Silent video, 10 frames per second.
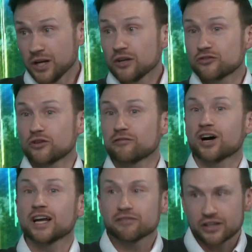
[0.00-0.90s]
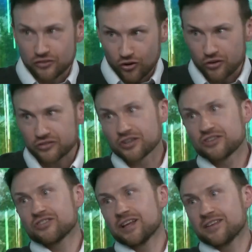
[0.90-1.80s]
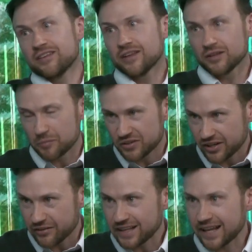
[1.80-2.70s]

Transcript: So kind of exhausted the material,